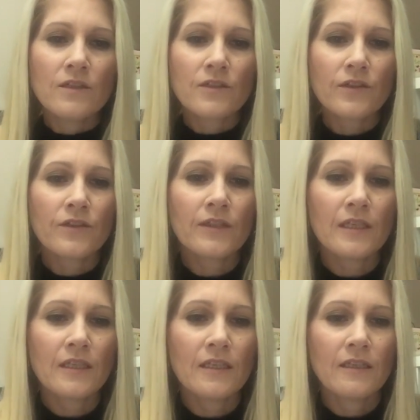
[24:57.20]
So
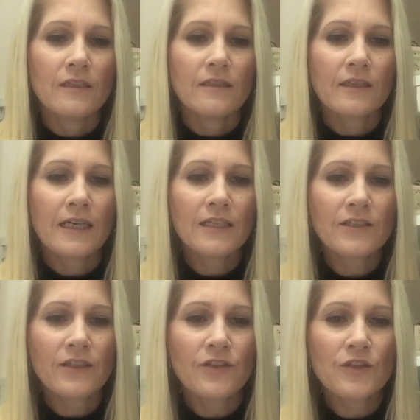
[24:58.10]
the
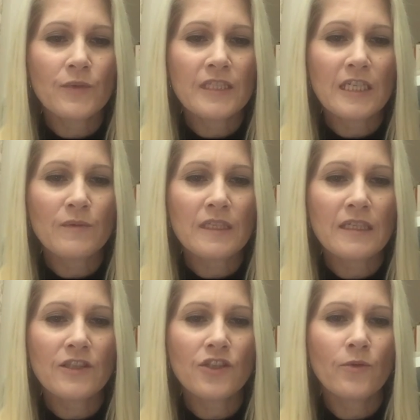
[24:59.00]
colours I used were
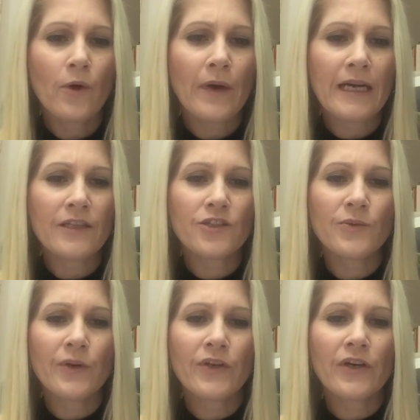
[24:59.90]
DMC 208,
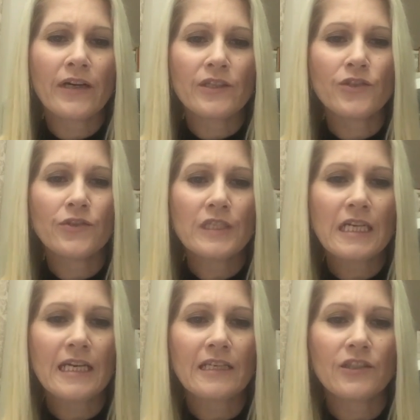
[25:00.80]
209,
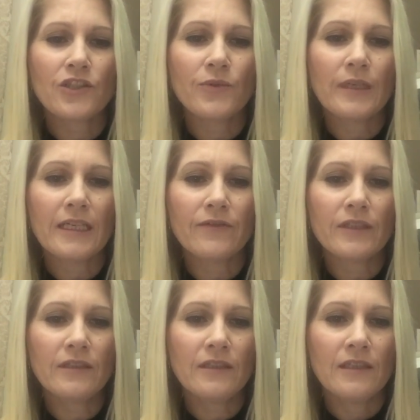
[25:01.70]
210 and
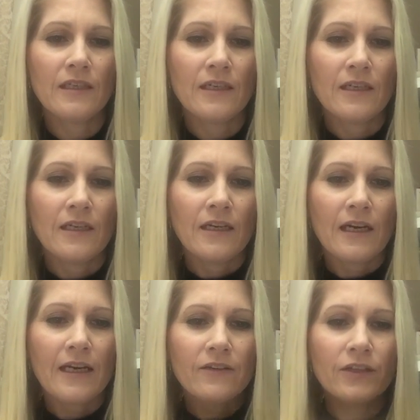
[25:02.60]
211,
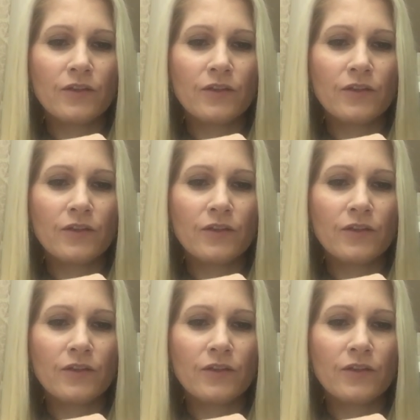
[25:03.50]
and I